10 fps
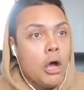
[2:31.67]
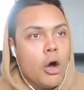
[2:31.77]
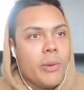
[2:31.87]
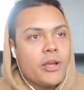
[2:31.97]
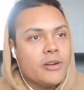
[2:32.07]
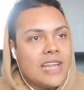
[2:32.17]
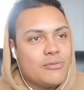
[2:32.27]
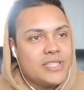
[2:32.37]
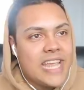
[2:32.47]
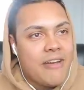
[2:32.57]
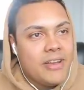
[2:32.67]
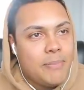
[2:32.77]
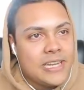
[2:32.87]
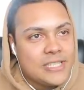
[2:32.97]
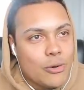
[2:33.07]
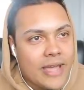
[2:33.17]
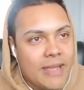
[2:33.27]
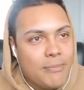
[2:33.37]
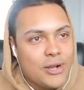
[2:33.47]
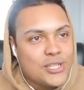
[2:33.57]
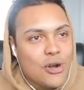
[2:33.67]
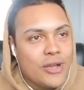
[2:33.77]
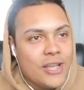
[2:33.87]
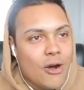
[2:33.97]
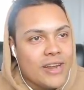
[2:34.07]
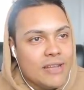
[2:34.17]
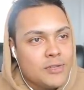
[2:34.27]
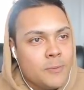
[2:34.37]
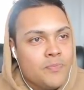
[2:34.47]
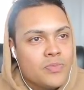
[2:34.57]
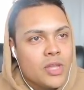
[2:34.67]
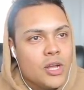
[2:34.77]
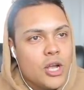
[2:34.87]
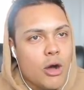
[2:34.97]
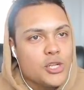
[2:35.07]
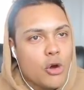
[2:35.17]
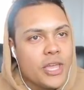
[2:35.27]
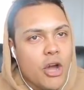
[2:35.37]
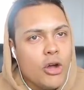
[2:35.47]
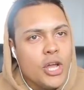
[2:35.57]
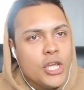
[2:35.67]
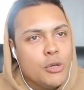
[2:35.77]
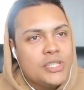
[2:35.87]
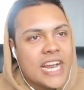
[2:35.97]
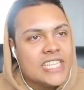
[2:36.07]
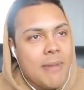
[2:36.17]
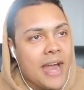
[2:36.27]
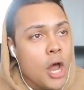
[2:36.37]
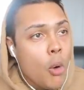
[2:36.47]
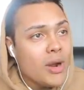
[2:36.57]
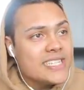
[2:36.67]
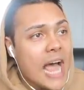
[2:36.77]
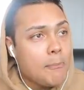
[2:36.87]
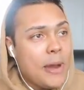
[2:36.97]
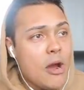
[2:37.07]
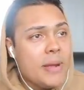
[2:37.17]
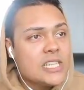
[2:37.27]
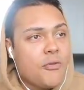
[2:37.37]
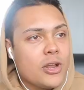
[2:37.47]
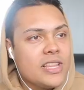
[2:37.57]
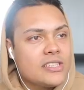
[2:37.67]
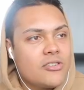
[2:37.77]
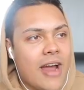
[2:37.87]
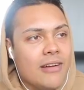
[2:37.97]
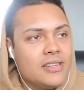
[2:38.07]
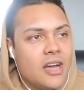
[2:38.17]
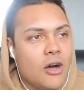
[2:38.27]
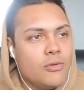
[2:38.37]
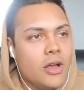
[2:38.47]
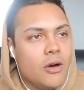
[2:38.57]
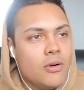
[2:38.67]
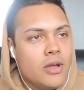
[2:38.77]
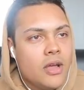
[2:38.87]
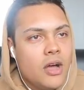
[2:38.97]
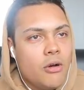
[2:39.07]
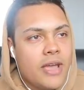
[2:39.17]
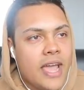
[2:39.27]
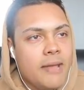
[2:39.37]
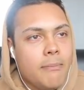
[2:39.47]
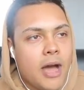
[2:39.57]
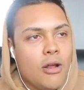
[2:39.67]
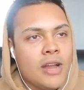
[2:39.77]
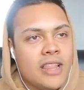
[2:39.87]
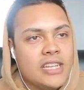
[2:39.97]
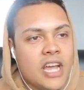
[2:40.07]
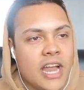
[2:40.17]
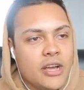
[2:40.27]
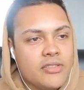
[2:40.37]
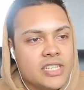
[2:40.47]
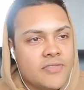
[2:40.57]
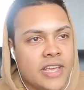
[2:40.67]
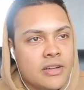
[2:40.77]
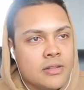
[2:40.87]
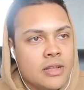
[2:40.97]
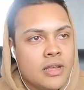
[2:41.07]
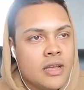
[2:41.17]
Oh my god, that was scary, but it's okay because Donkey Kong lives. Go on, Donkey Kong, you sexy man. What is that? Pyramids are falling on this ground. Oh, no. Okay, I don't like the turning on this vehicle.